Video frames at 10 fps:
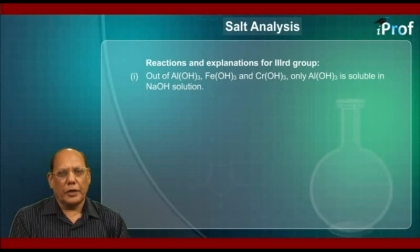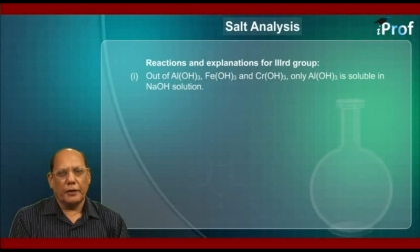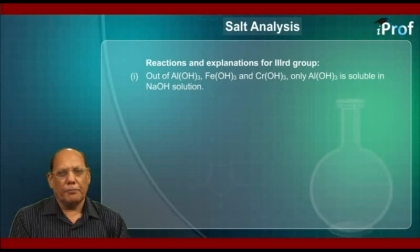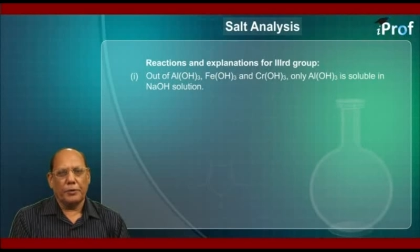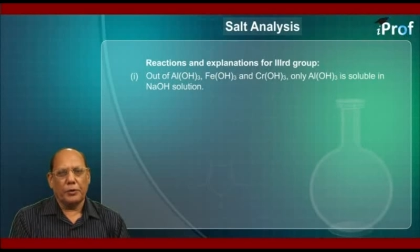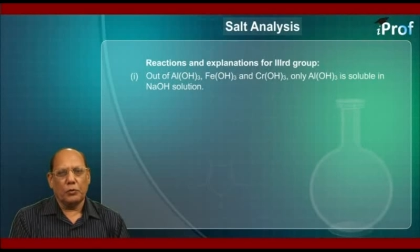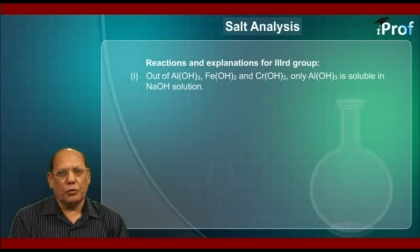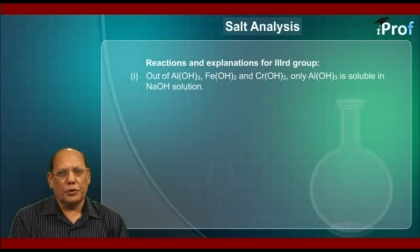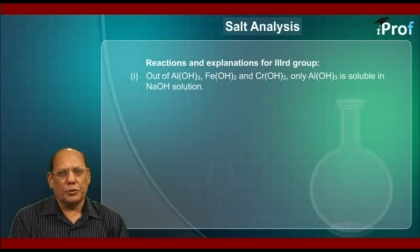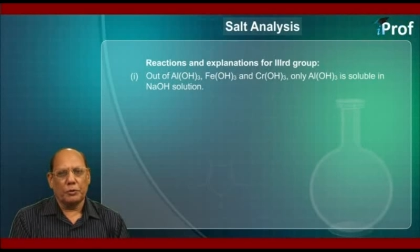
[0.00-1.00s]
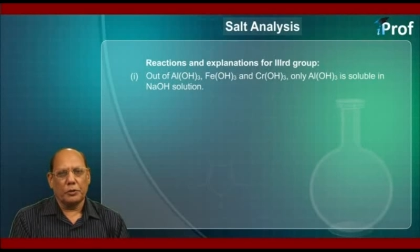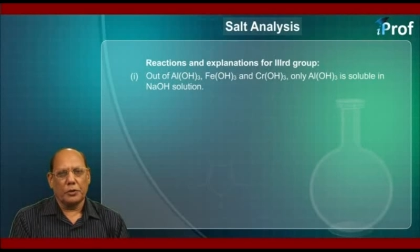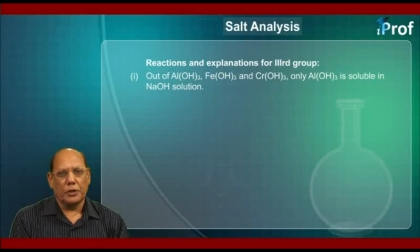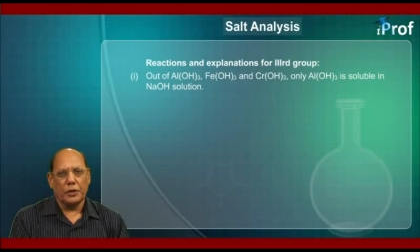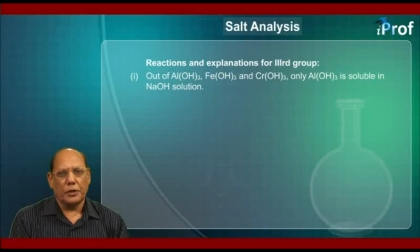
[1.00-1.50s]
FeOH whole
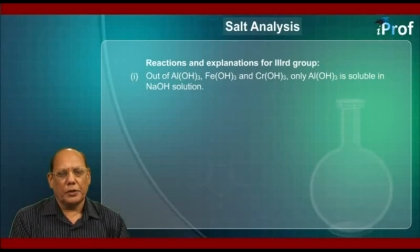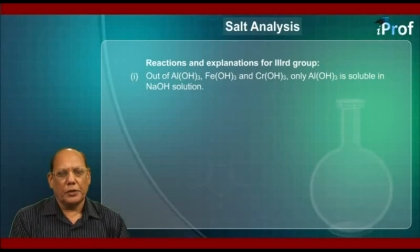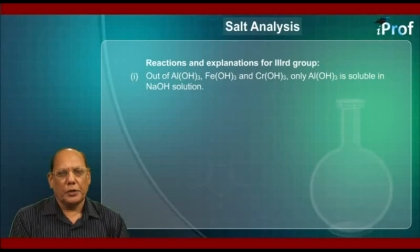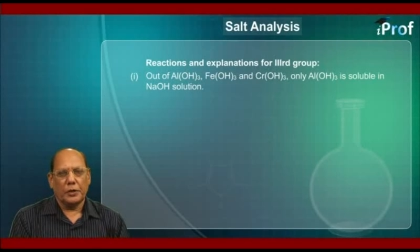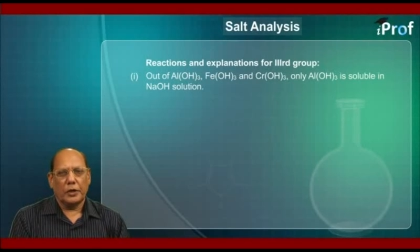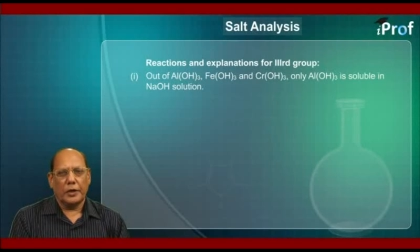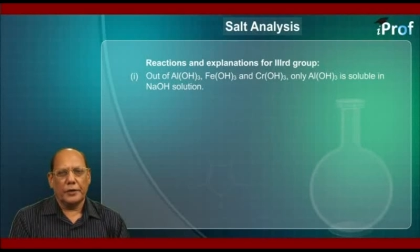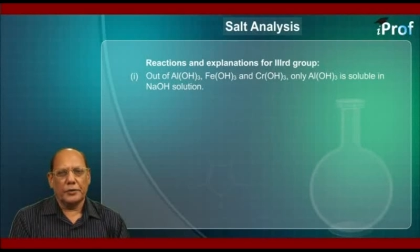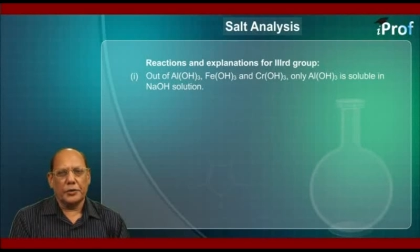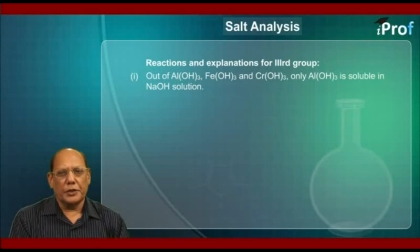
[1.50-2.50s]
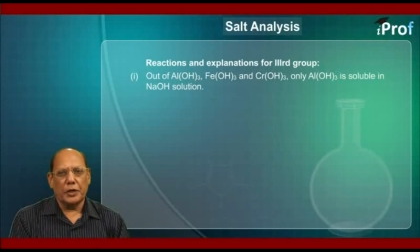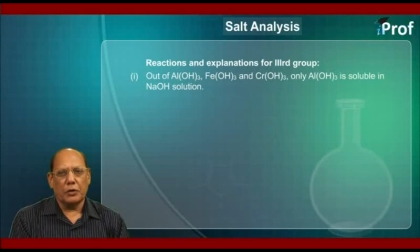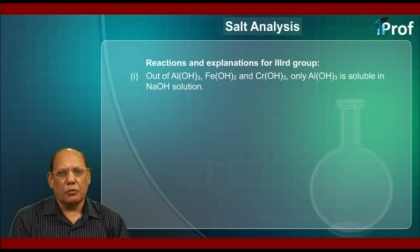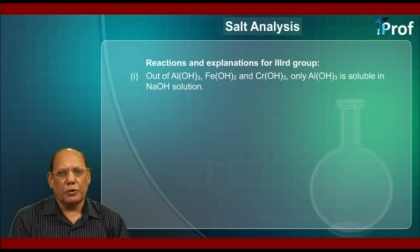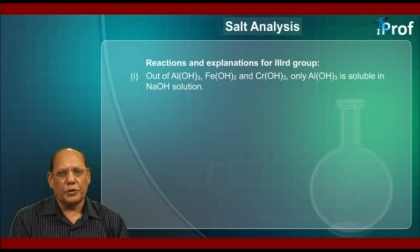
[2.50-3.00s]
3 and
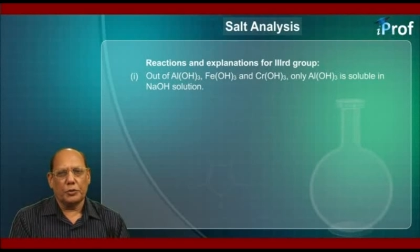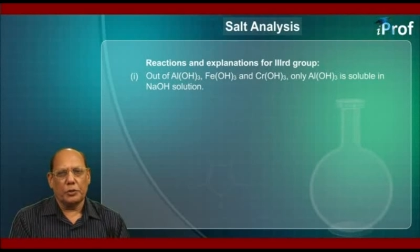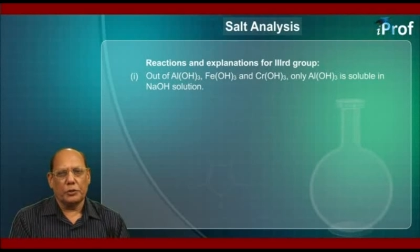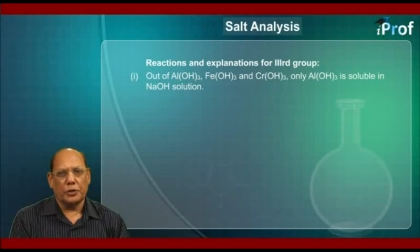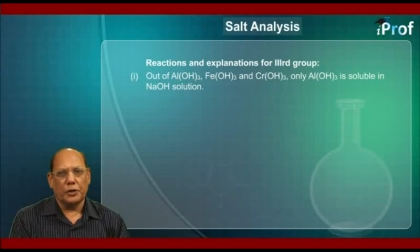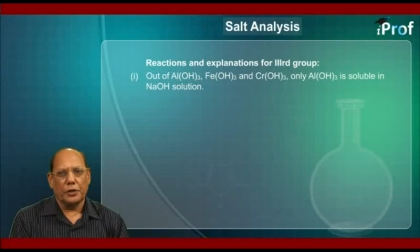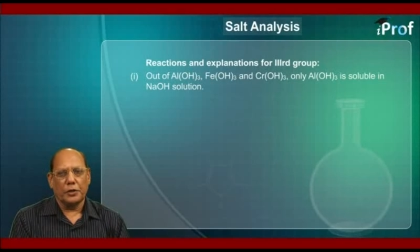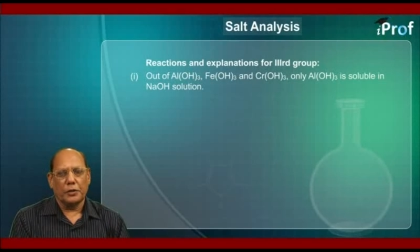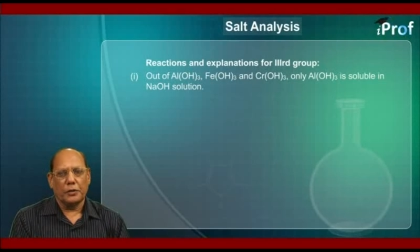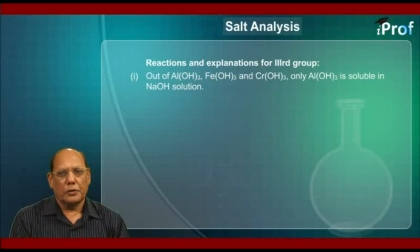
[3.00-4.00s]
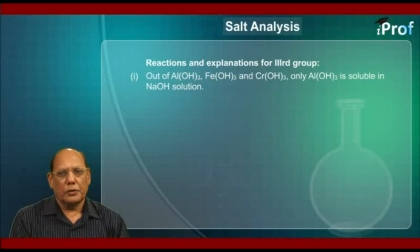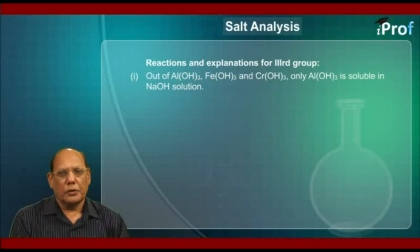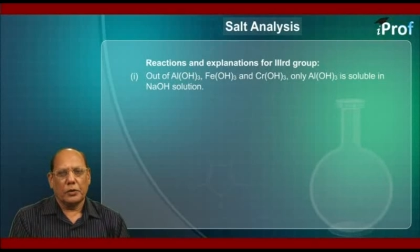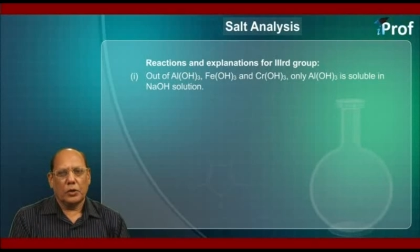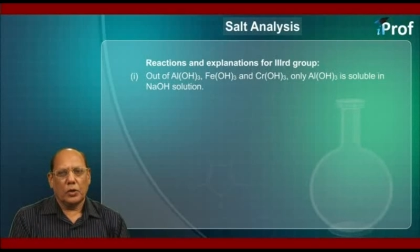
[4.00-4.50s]
CrOH whole
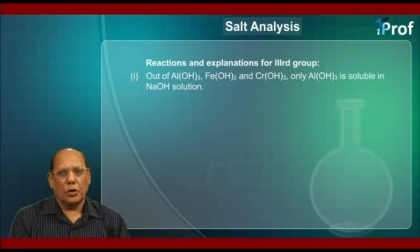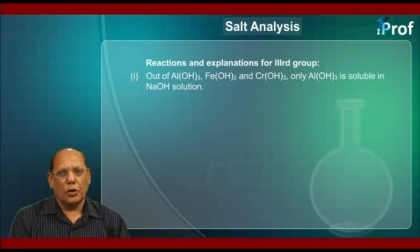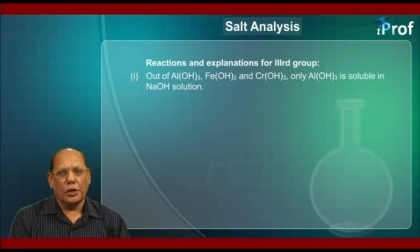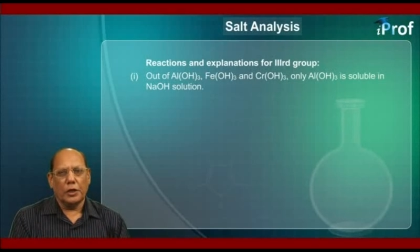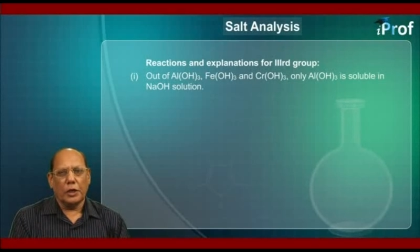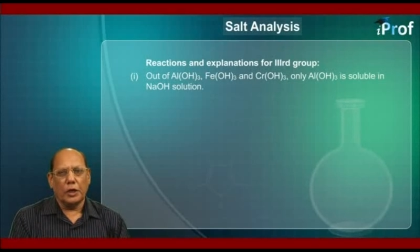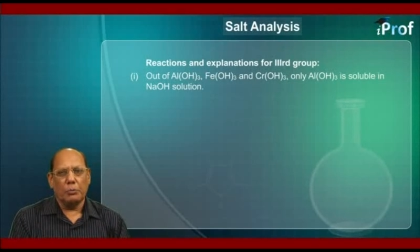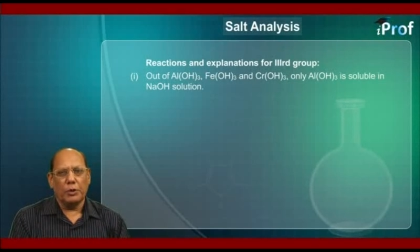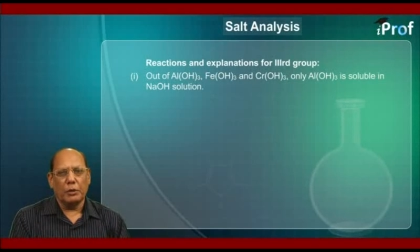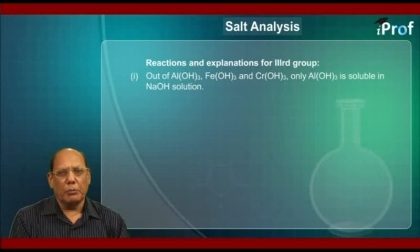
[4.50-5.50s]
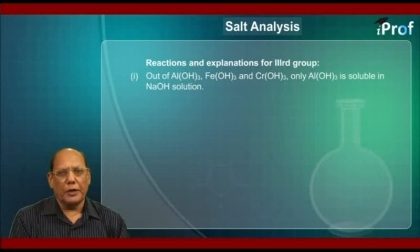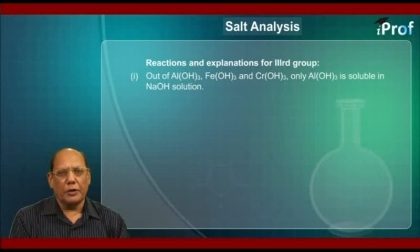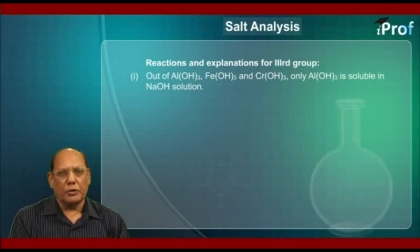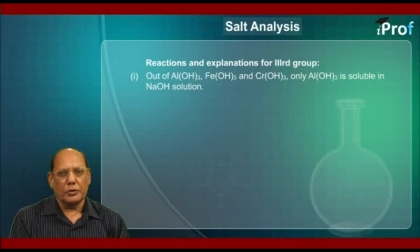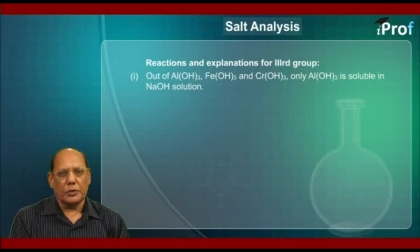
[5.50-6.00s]
3, only aluminum
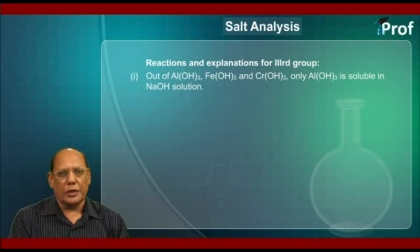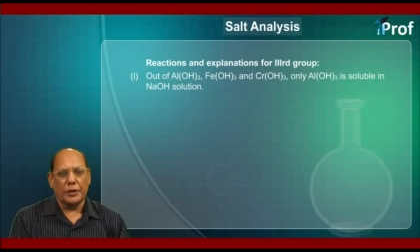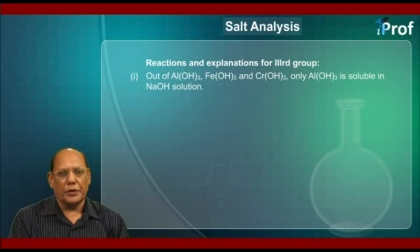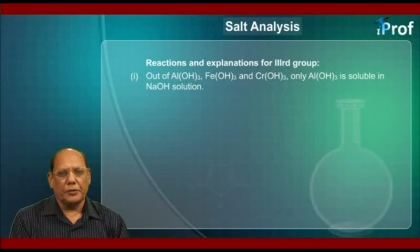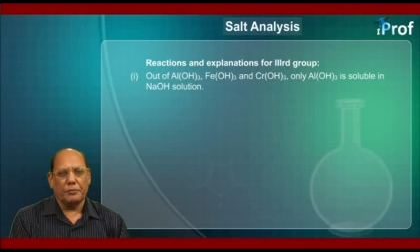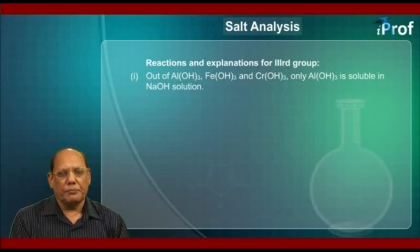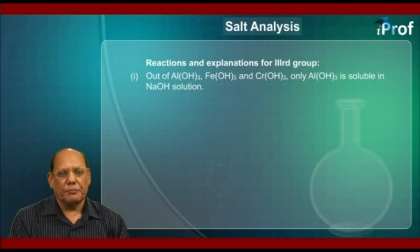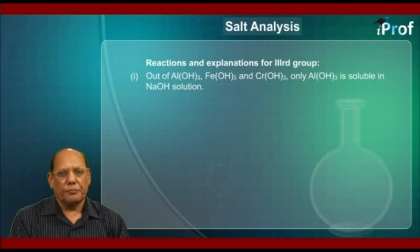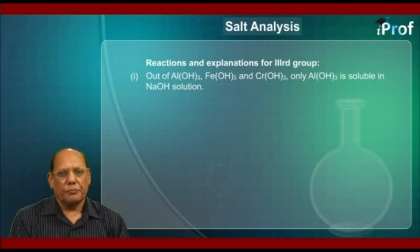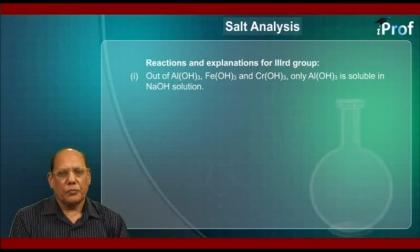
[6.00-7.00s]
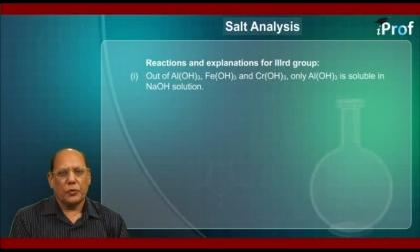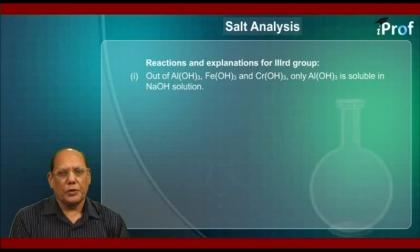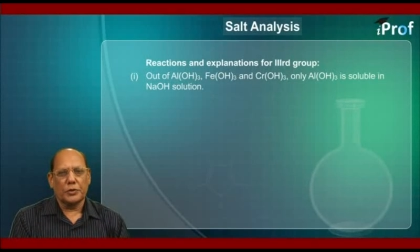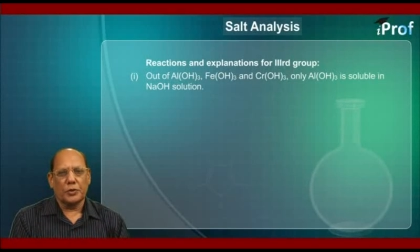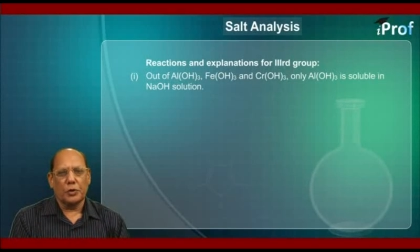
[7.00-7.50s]
hydroxide
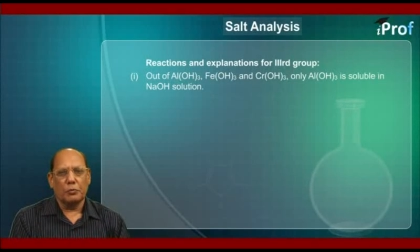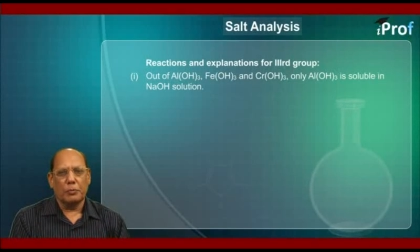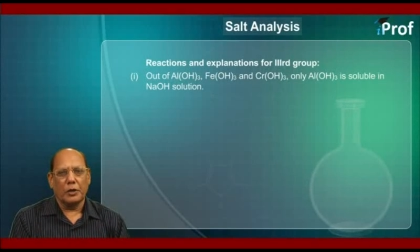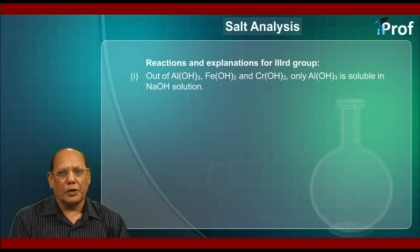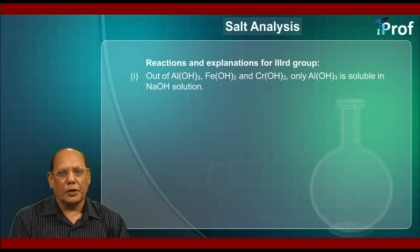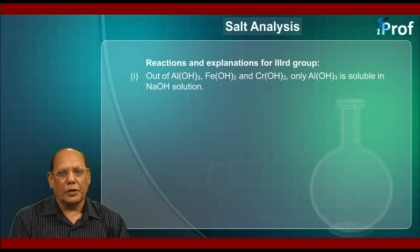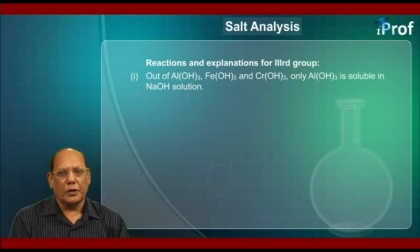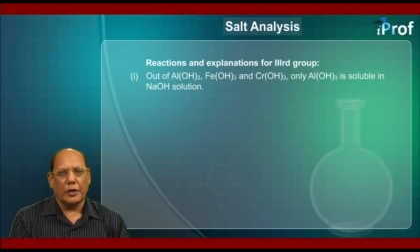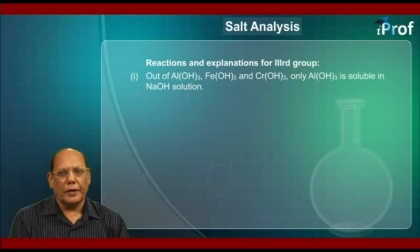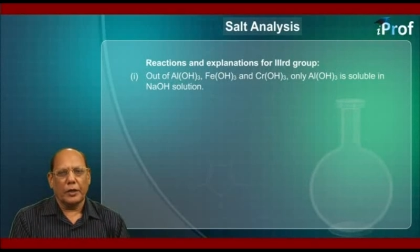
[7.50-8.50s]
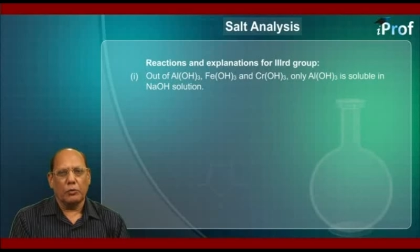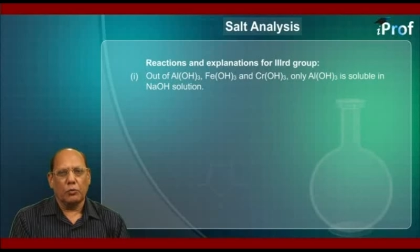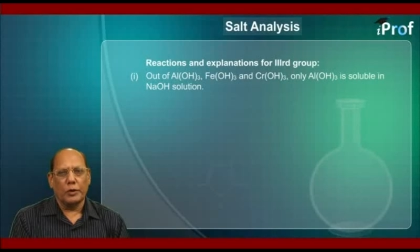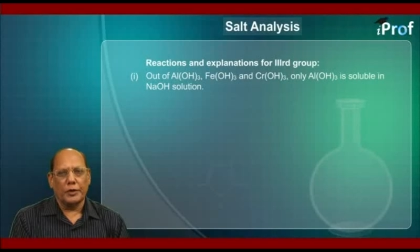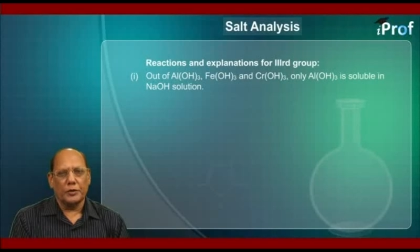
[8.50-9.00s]
is soluble in
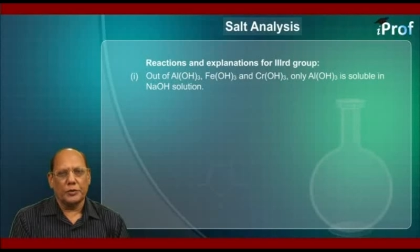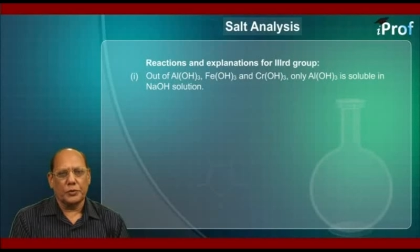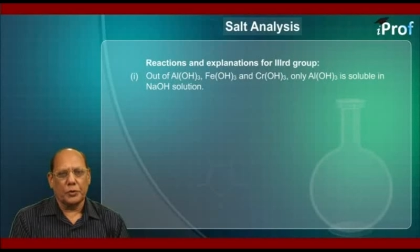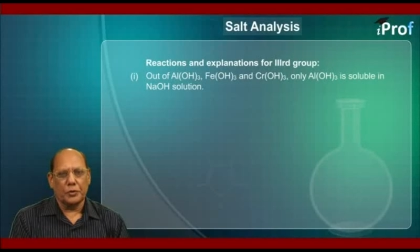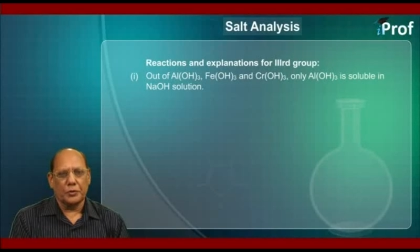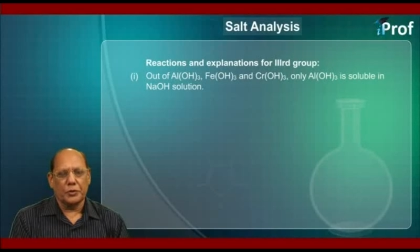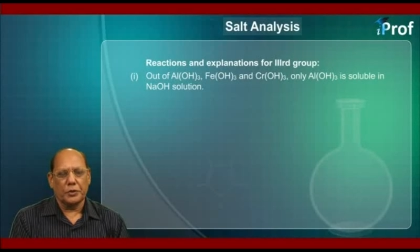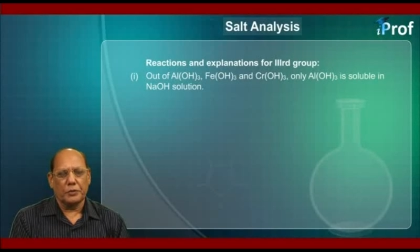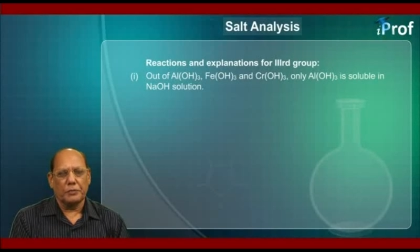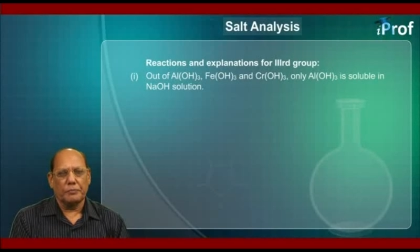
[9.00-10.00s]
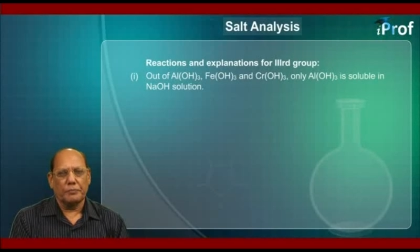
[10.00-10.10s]
NaOH solution.